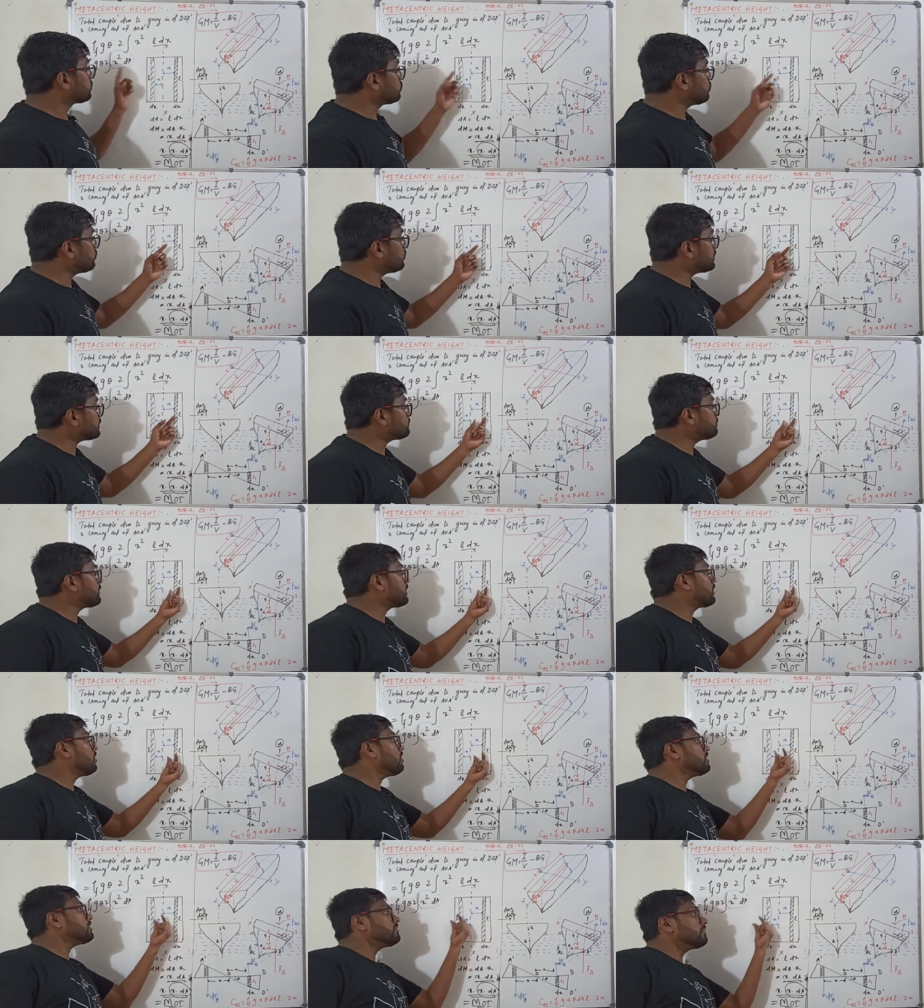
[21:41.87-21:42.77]
2 is
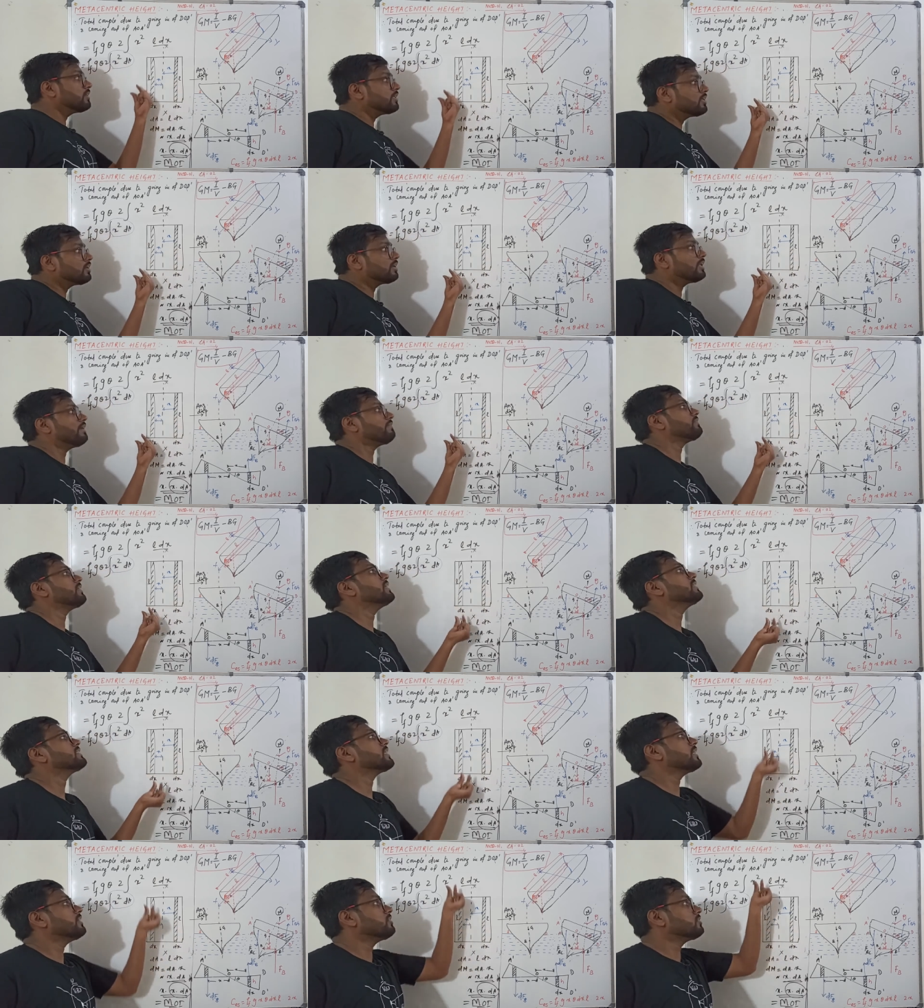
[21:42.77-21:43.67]
because your left hand
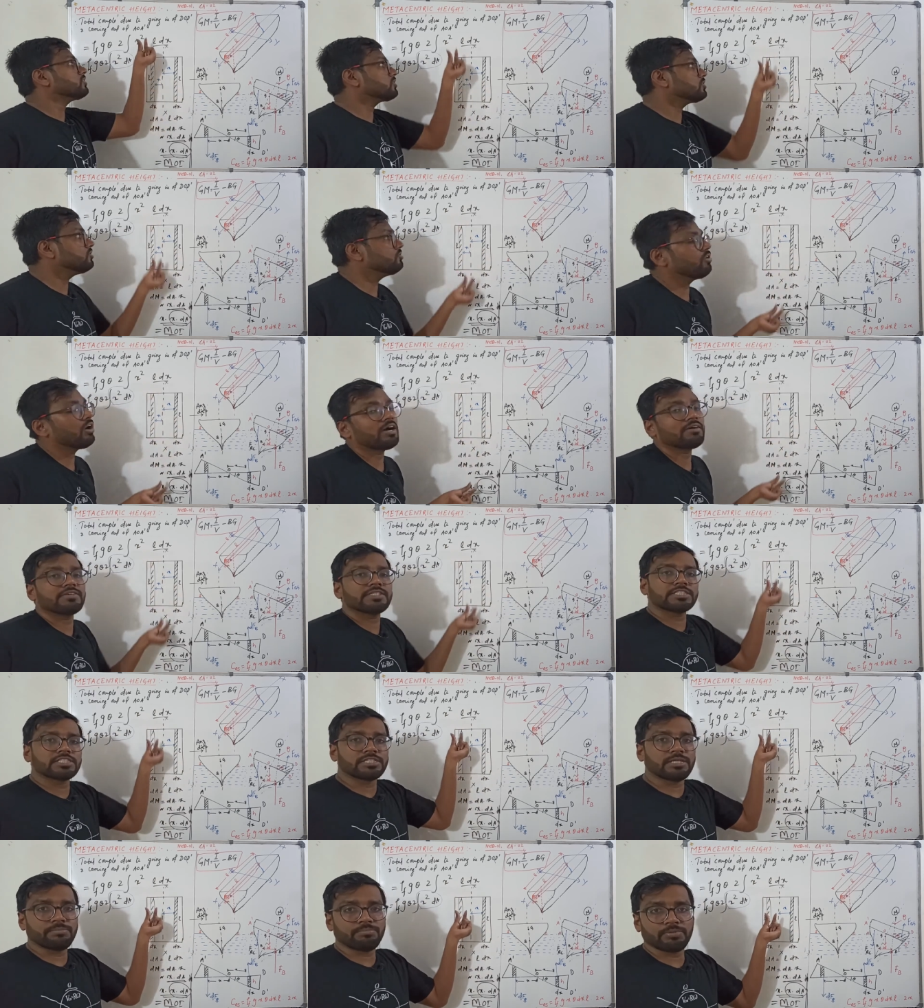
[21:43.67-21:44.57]
side also you have a
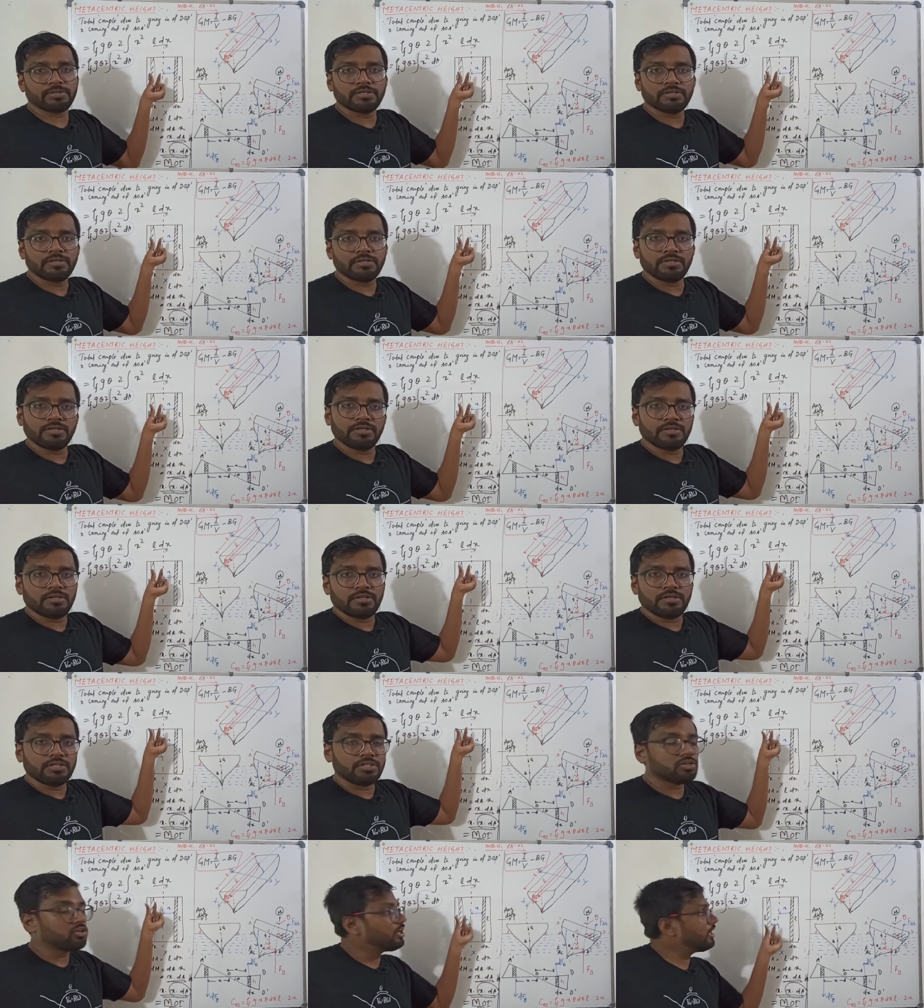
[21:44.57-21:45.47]
strip.
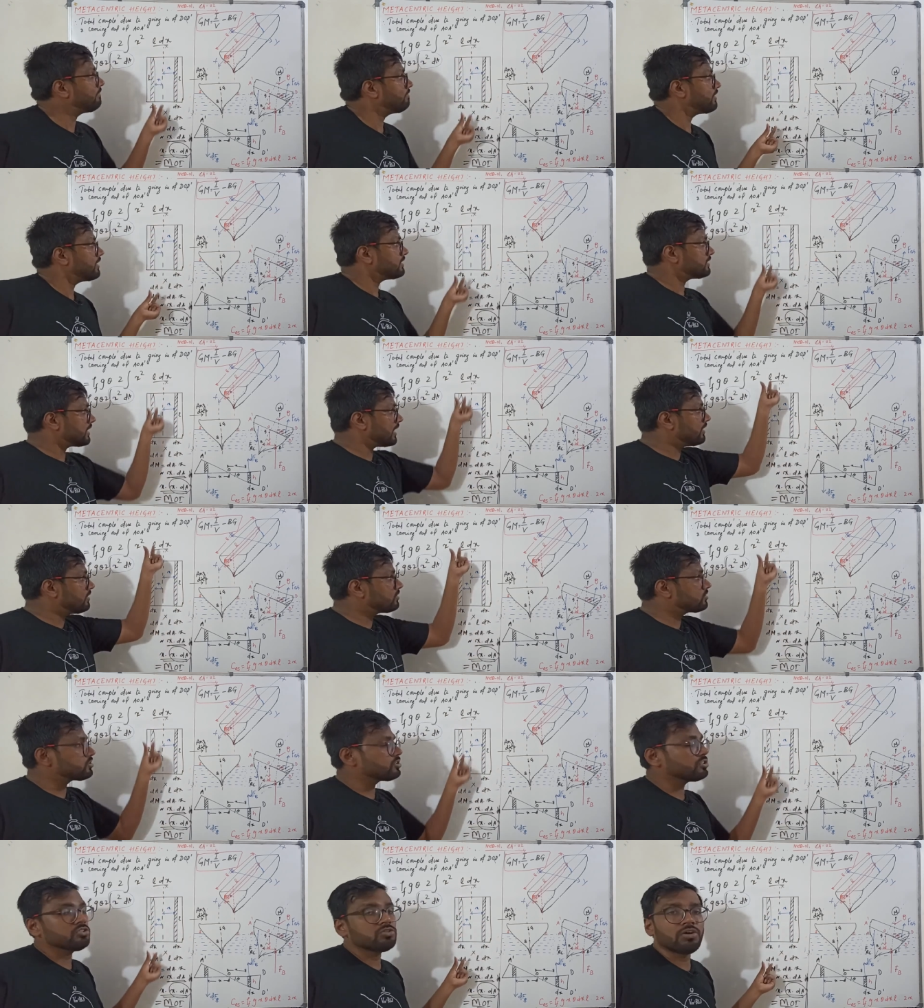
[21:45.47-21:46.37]
Your left hand side
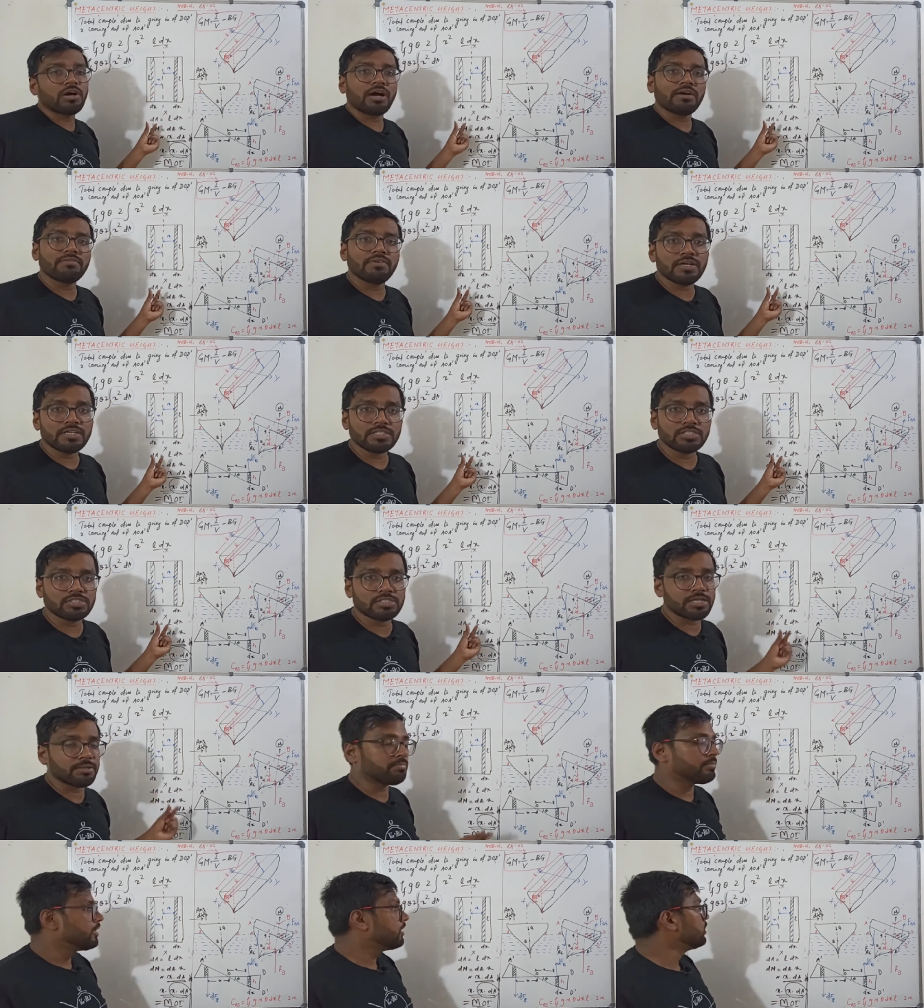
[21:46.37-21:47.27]
also you have a
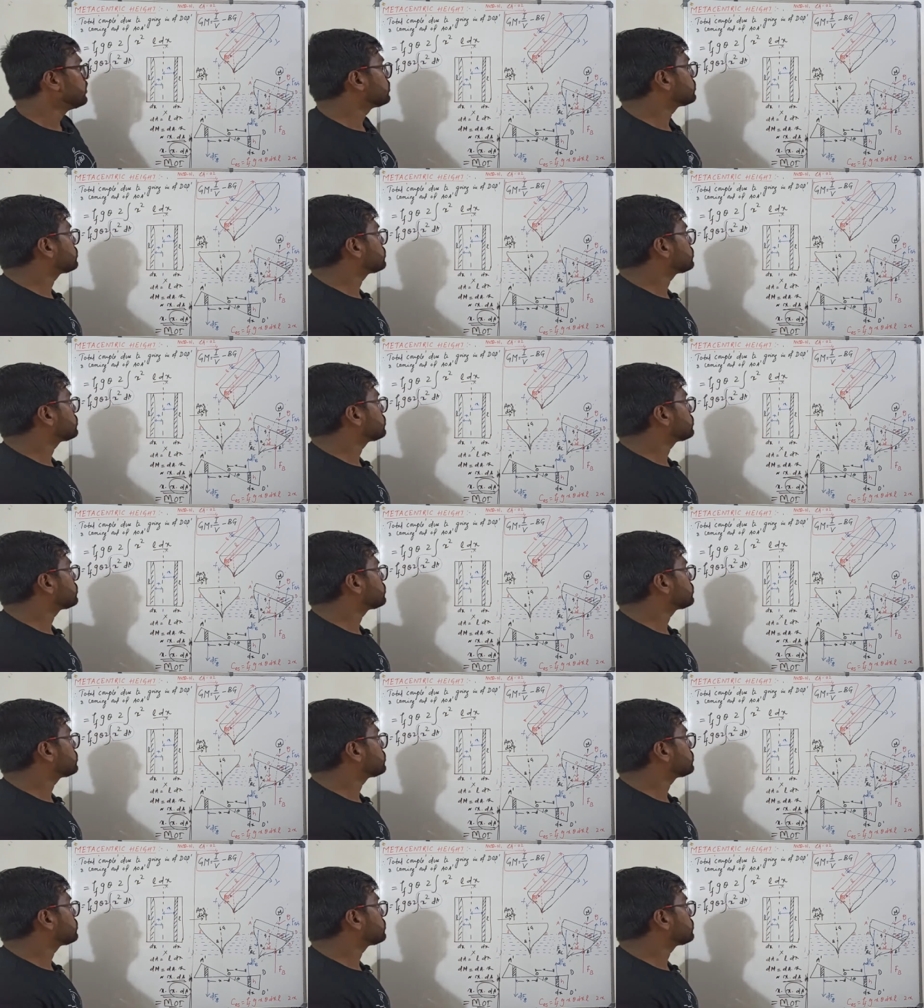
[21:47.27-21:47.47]
strip.